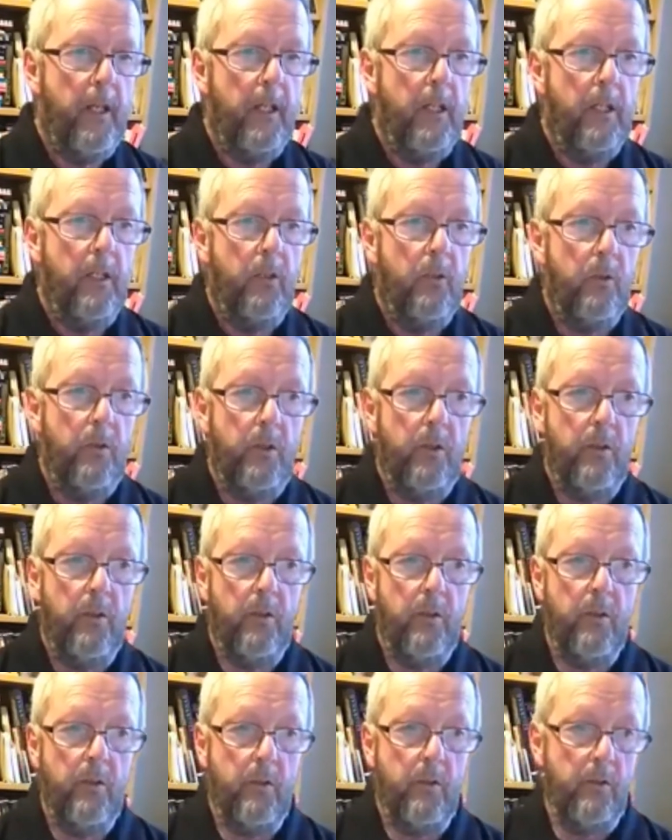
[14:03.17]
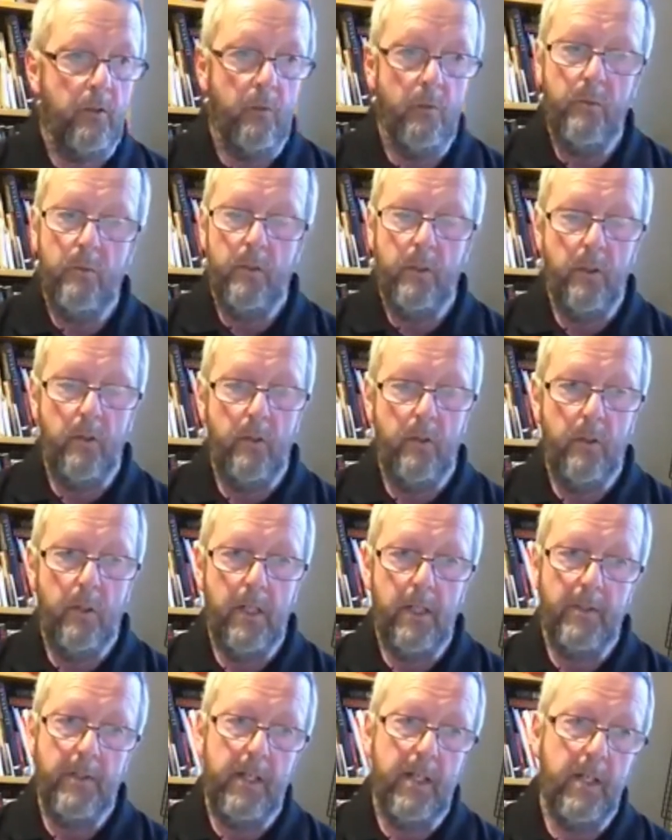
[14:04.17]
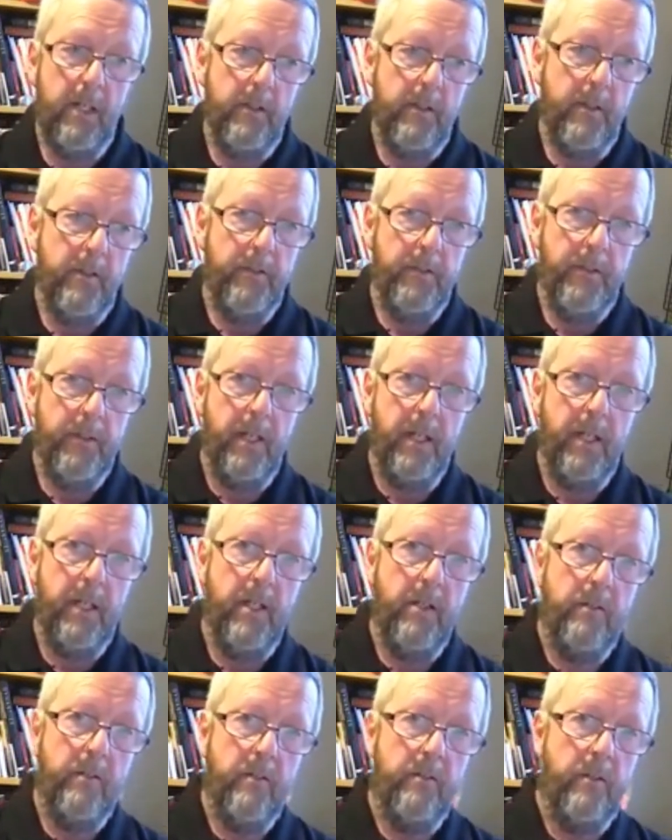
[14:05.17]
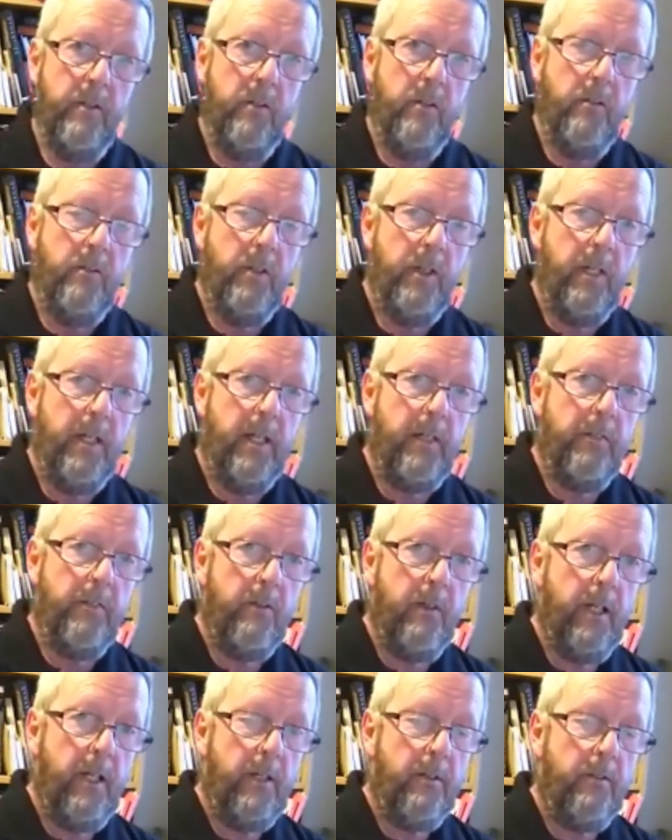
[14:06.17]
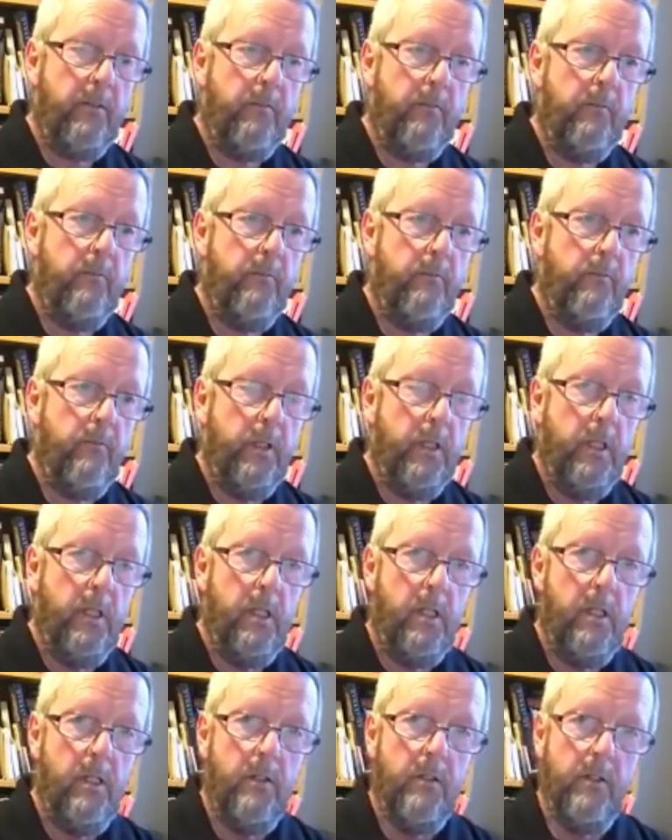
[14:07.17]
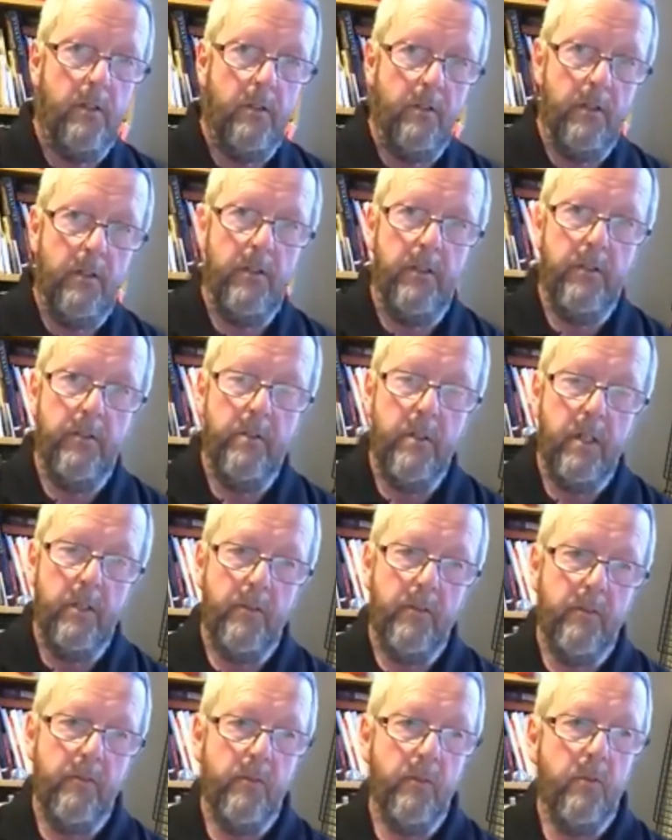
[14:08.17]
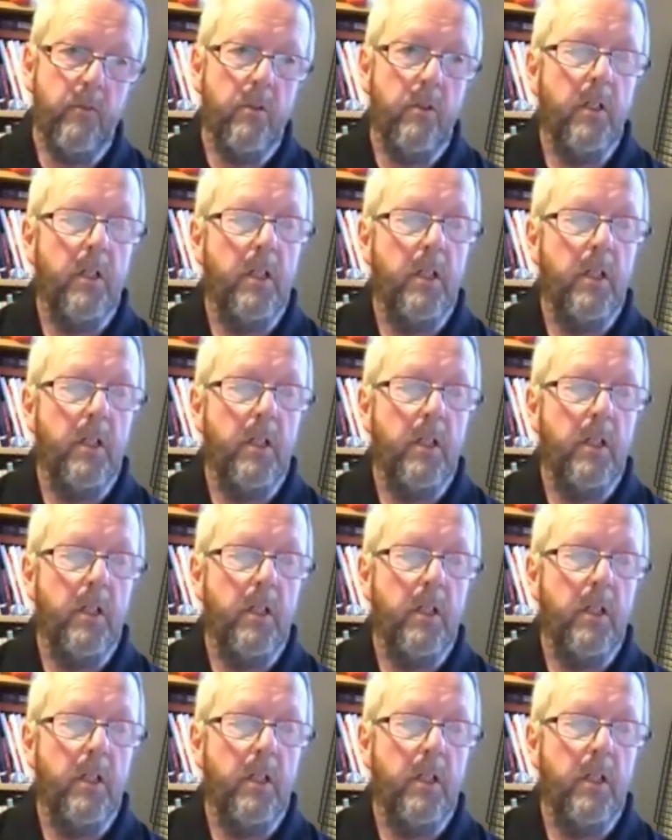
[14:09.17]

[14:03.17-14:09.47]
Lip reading: Or you cut out this stage if you use an extract. So this is just for